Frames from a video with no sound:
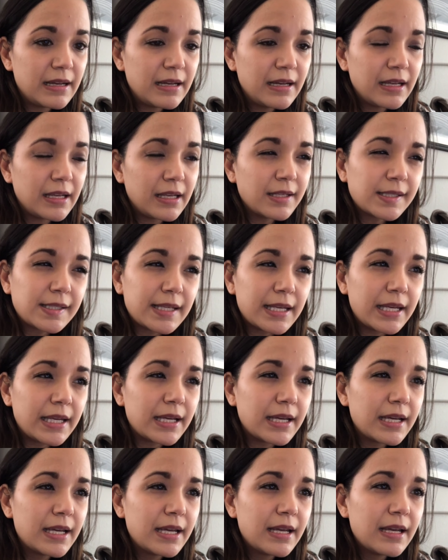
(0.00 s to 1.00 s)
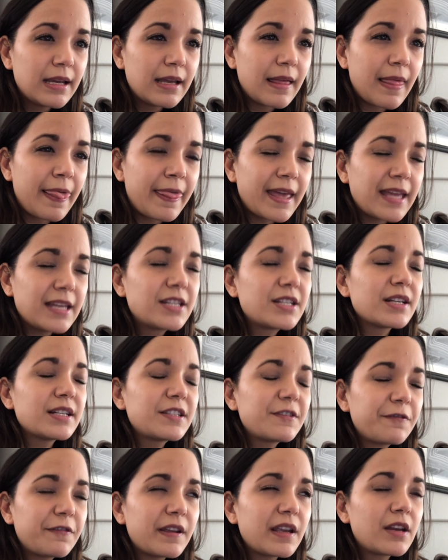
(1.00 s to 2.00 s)
You see, they
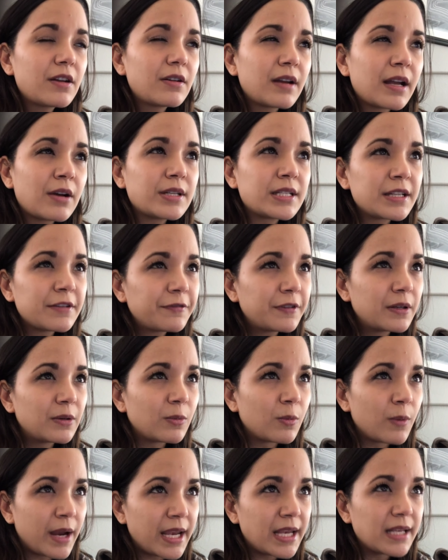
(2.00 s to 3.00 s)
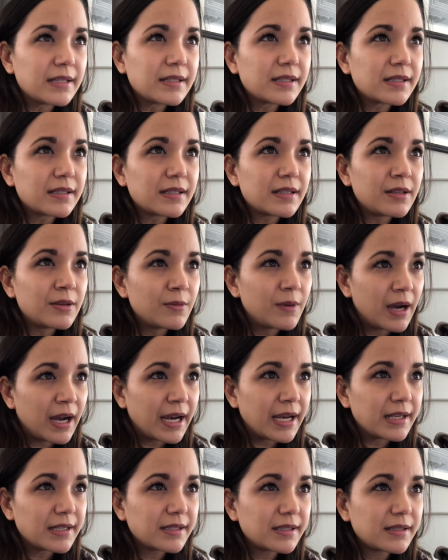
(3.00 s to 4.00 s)
just figured out different ways, you
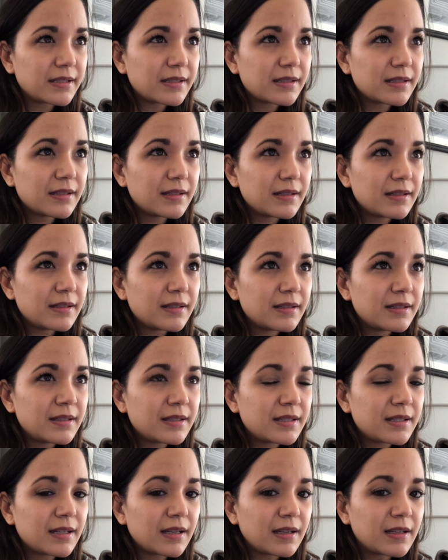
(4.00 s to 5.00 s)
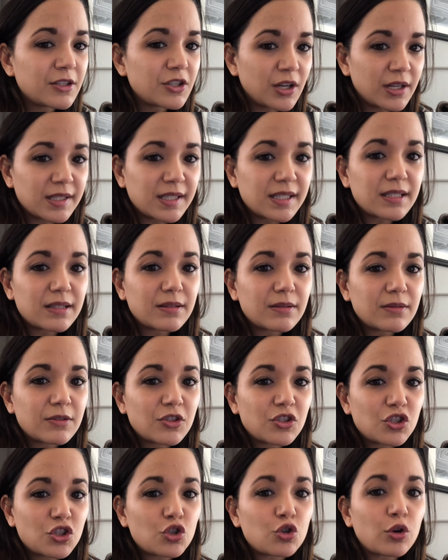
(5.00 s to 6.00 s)
guys, to just
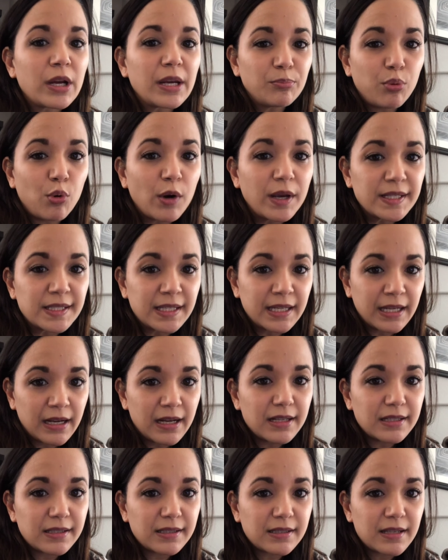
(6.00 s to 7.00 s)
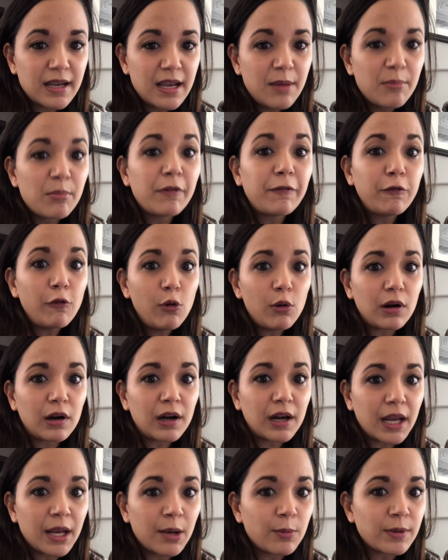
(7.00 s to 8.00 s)
straight poisoning us. Before,
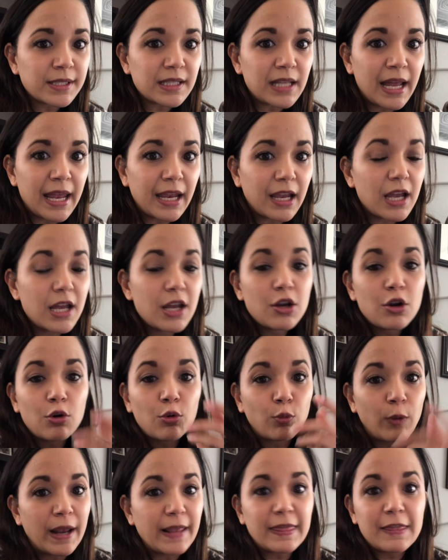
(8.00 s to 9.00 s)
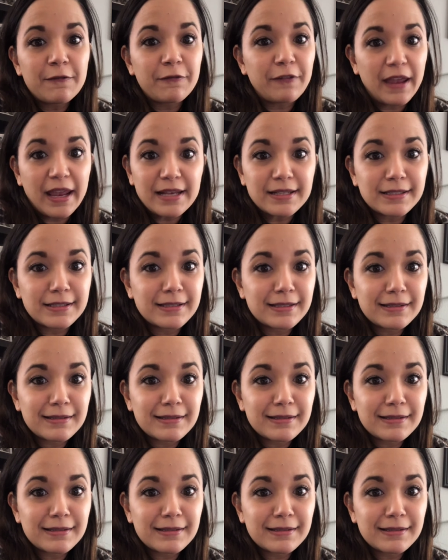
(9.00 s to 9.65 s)
it was like right in the face.